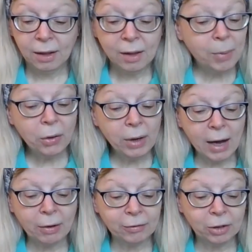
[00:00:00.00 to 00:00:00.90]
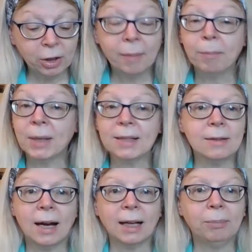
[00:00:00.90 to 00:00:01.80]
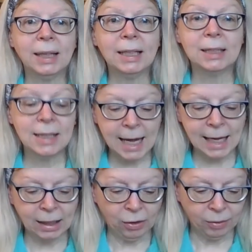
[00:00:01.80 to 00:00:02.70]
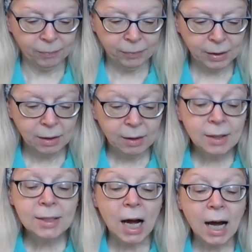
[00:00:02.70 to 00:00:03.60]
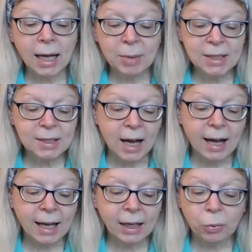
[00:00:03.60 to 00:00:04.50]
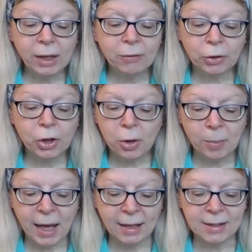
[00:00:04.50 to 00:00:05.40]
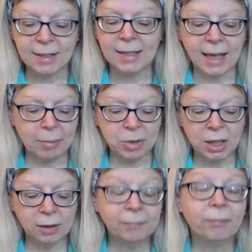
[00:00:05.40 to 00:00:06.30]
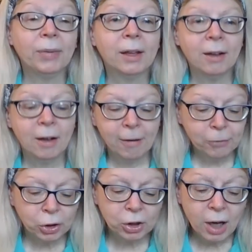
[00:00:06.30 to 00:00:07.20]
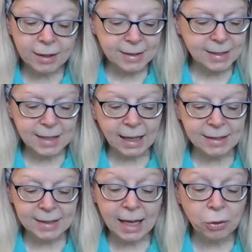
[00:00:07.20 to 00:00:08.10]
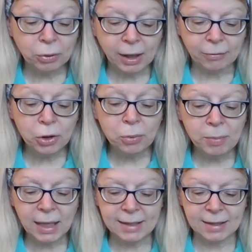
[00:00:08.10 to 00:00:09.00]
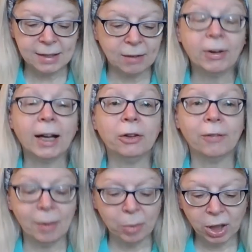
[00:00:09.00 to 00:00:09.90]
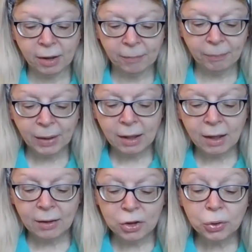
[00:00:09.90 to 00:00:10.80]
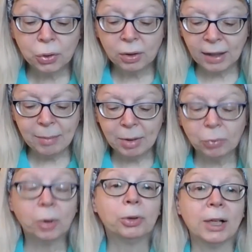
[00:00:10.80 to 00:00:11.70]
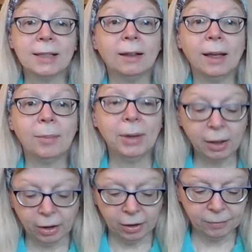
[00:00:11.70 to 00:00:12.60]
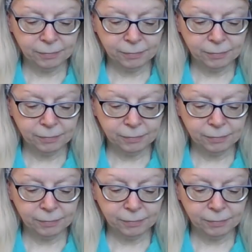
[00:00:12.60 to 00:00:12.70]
The boat, however, must not be detained. "Time and tide wait for no man," says the captain. "For God's sake, stay only a few minutes," says the finder of the book. "The true claimant will presently appear."